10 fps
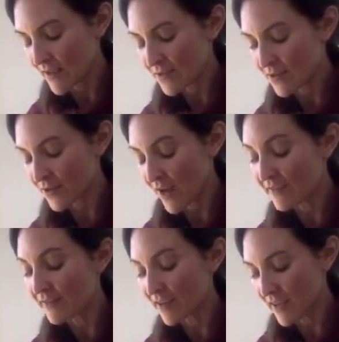your
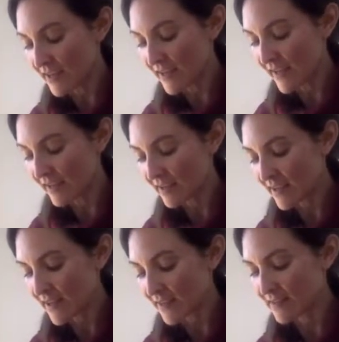kind of learning
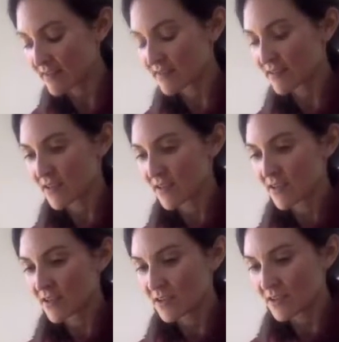is
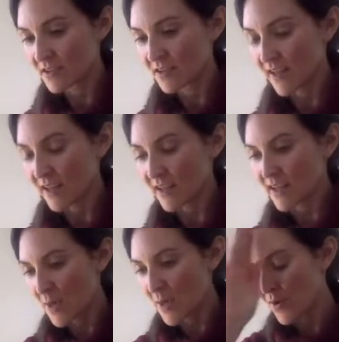like
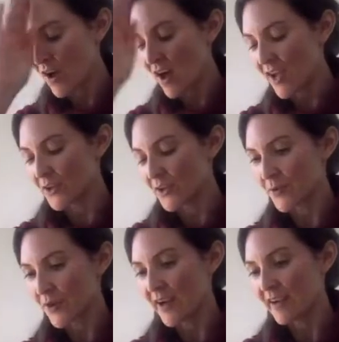keep your eye on the
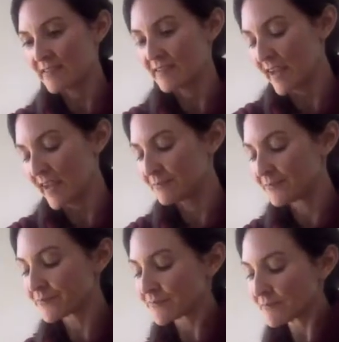prize. Okay,
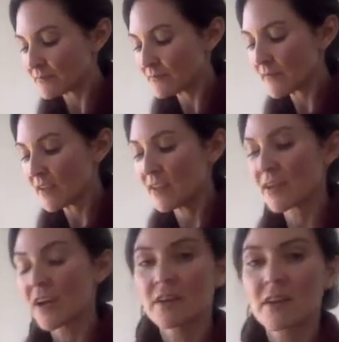here we
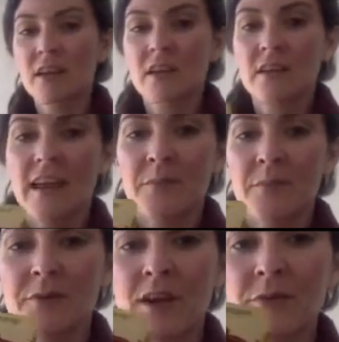go. The
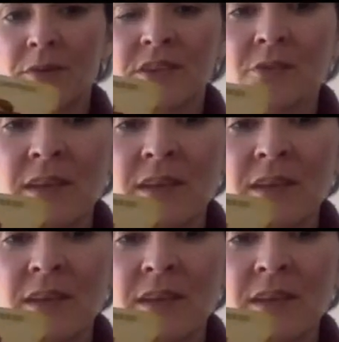Emperor, which you're